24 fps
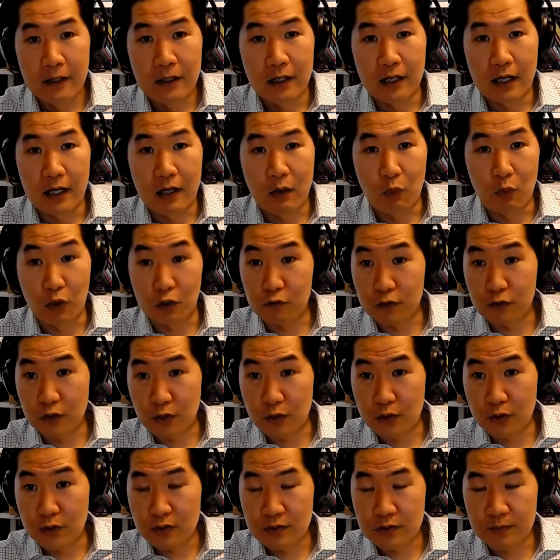
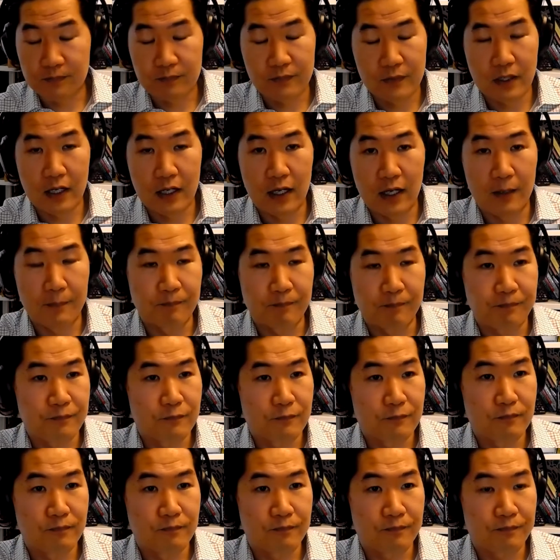workflows
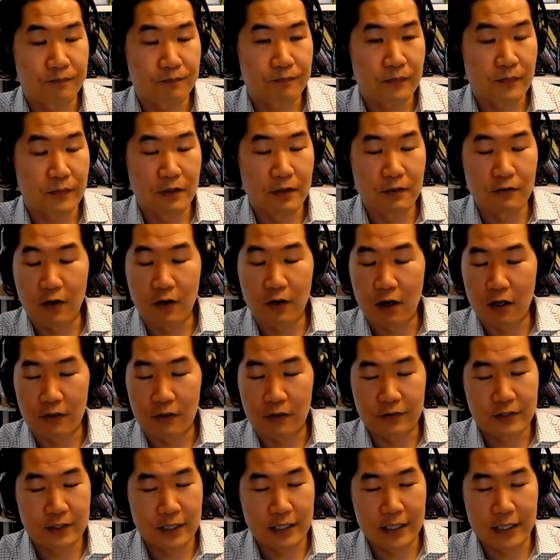
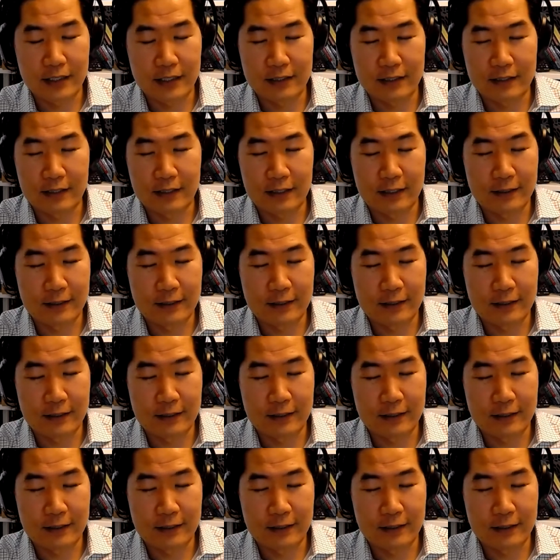involved, and